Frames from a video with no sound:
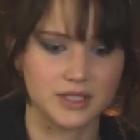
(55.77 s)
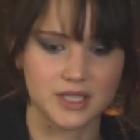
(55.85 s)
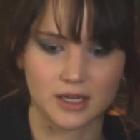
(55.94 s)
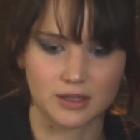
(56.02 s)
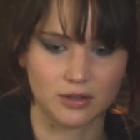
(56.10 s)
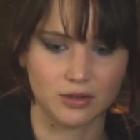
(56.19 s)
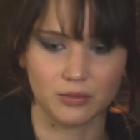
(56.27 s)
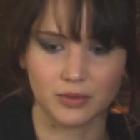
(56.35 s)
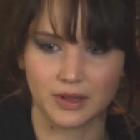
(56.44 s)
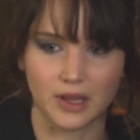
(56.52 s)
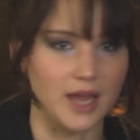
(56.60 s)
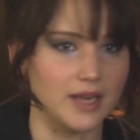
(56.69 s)
technical
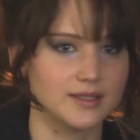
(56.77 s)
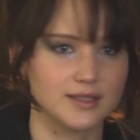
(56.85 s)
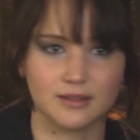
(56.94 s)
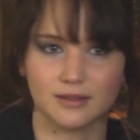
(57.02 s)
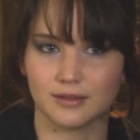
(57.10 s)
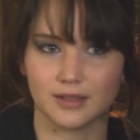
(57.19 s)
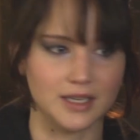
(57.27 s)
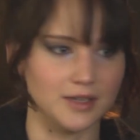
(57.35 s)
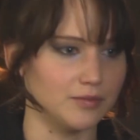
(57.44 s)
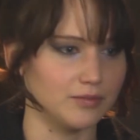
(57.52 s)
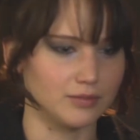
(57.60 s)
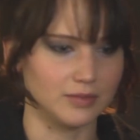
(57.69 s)
with lights
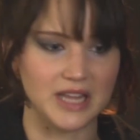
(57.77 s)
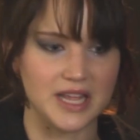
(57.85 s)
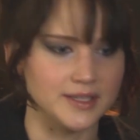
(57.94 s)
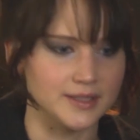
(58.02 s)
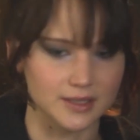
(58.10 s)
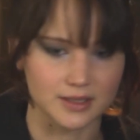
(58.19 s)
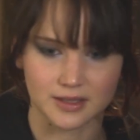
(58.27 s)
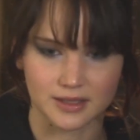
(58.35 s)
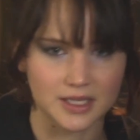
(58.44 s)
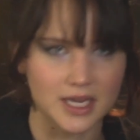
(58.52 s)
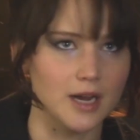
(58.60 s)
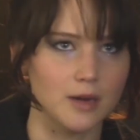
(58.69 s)
and lenses
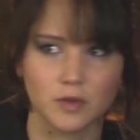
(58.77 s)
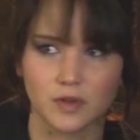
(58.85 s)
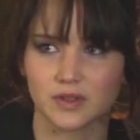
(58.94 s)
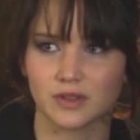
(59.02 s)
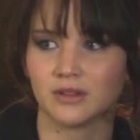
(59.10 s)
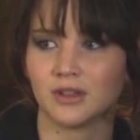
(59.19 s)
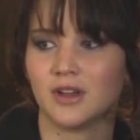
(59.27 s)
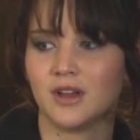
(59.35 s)
and cameras and